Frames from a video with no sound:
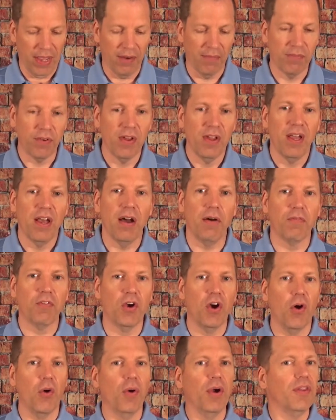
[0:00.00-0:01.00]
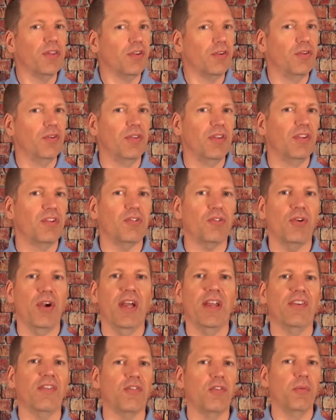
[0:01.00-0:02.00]
of going through this
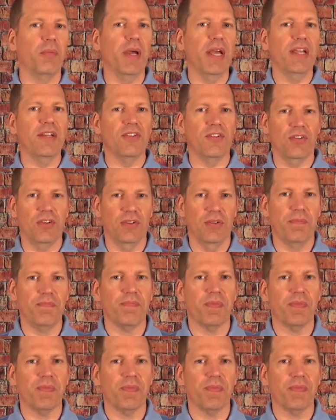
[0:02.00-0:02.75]
transformation